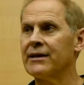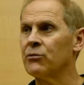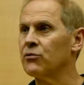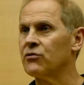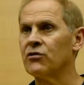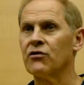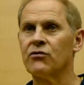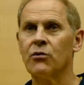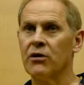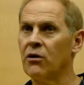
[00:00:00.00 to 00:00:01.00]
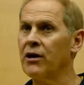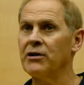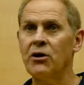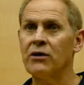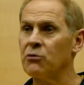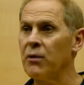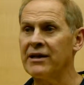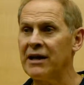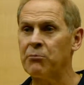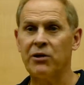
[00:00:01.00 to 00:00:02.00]
It was just sort of, all right, you don't have to
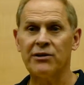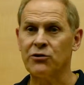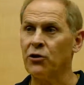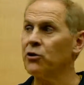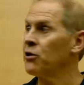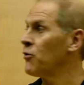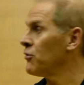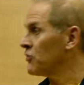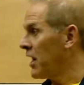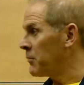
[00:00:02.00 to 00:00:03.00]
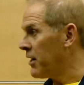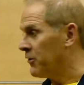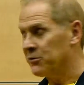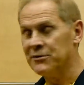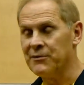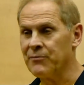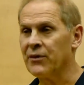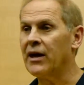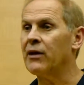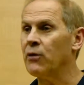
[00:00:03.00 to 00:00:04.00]
make that play. Turn and call timeout.
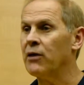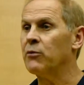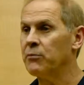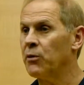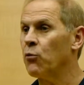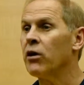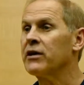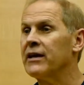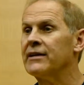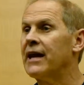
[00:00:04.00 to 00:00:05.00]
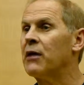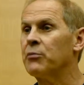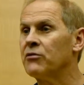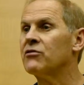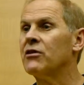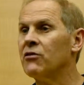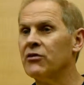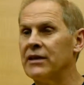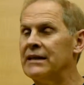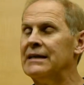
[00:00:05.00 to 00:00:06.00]
And we've been working at that, but
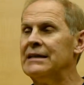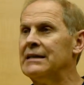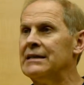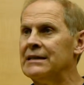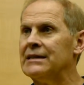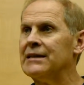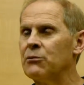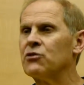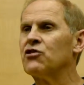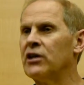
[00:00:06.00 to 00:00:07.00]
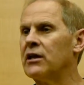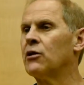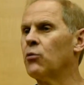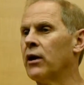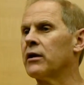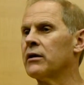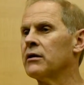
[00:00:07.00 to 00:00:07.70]
still, they were sneaky quick.